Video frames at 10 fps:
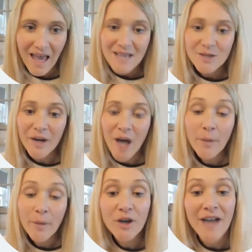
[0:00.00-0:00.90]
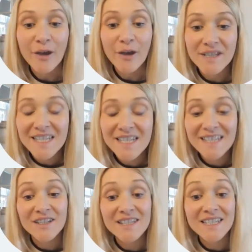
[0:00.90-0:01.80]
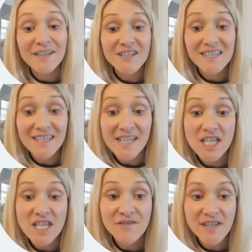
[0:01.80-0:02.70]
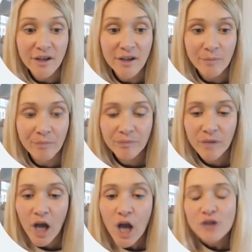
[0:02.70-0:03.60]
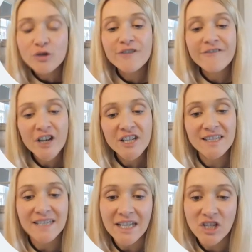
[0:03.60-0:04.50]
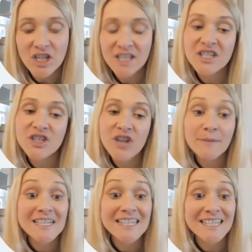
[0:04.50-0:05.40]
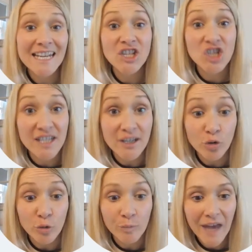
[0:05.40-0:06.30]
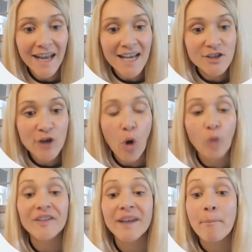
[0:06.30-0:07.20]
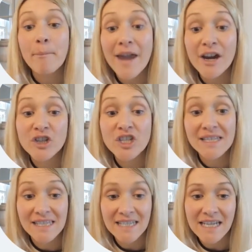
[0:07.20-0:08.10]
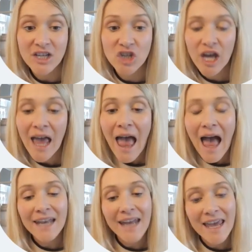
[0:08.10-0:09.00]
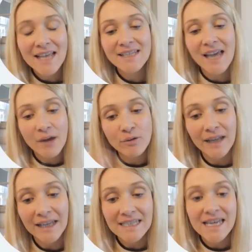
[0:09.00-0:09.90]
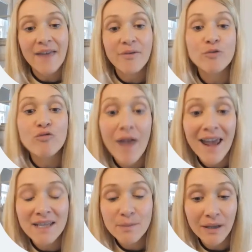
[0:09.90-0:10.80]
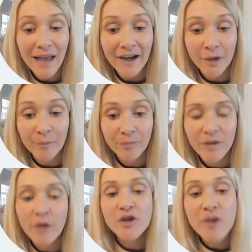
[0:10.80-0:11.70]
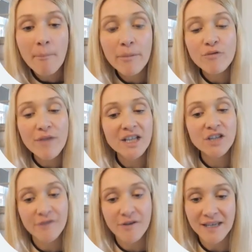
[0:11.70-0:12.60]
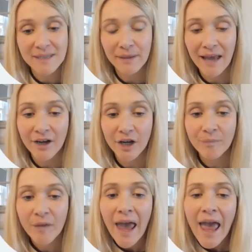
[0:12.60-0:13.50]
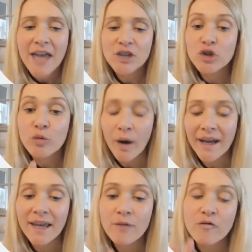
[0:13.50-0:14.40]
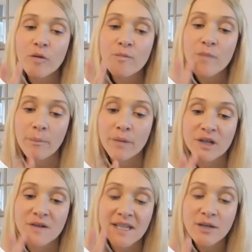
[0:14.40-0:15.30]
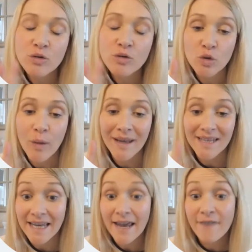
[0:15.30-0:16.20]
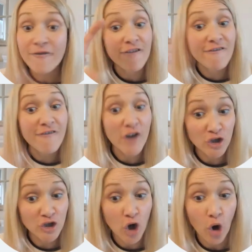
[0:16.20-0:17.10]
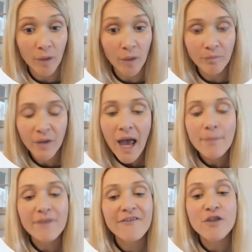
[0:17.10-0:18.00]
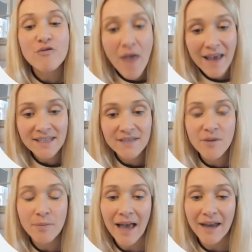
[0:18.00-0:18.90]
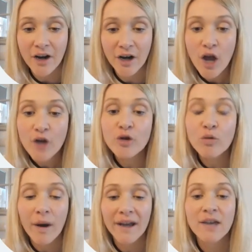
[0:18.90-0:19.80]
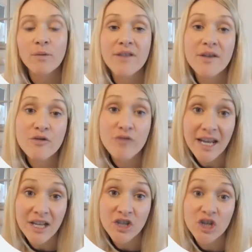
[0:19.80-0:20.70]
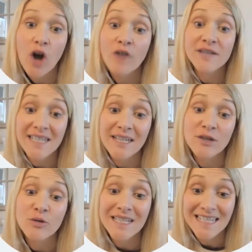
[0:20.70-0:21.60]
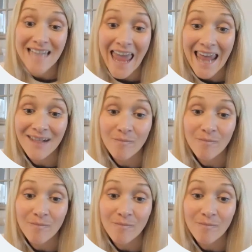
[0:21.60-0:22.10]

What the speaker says: So we're coming on now to discuss the different stages of SEAL. So the first stage is described as stage 0, and it's called the emergent stage, and it's outlined in the red planner. Now the number range for this planner is you're working from numbers 0 to 20 for the first column, but for the rest of the planner, you're working within the range of 0 to 10.